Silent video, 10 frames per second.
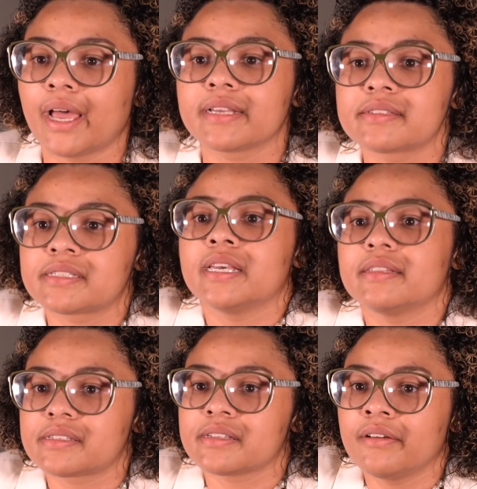
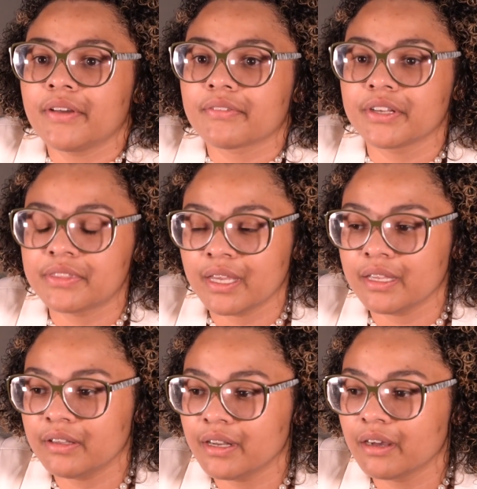sense of
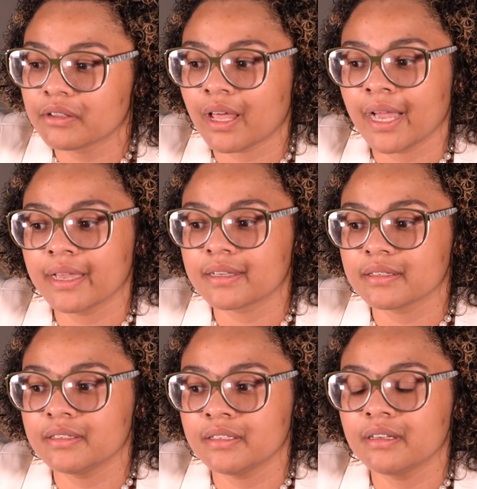everything,
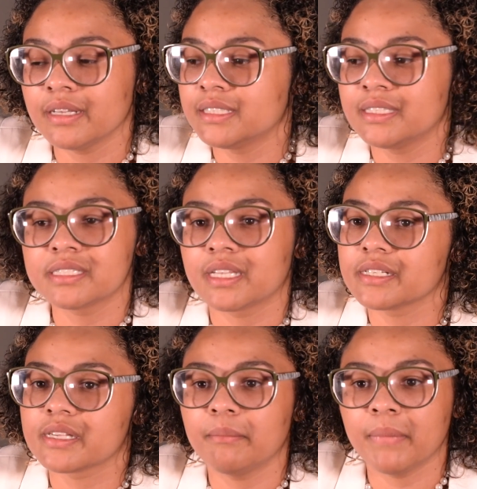this
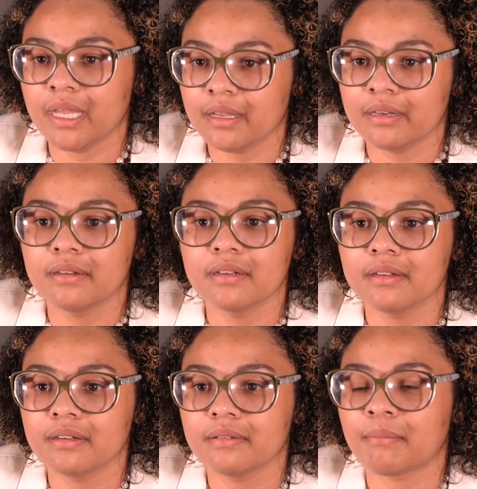doesn't mean
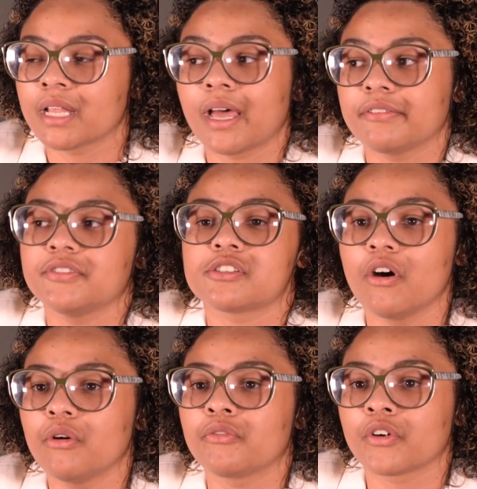my life is
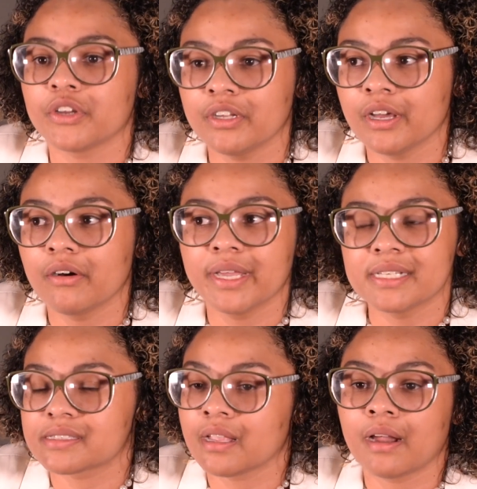over, and
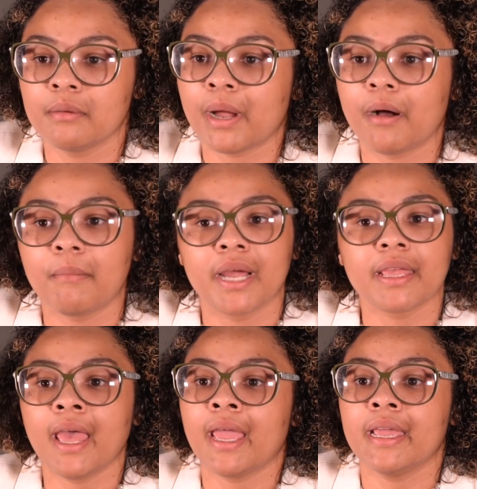it's not about my
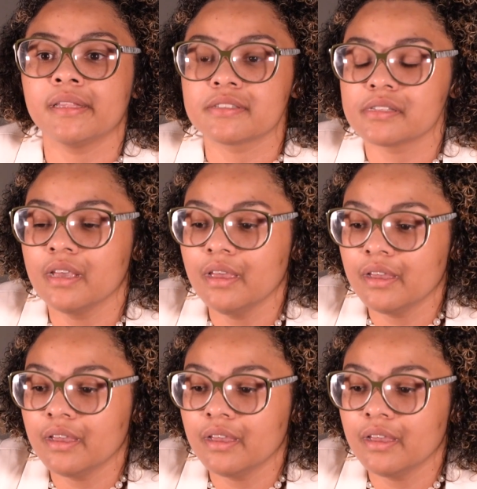case.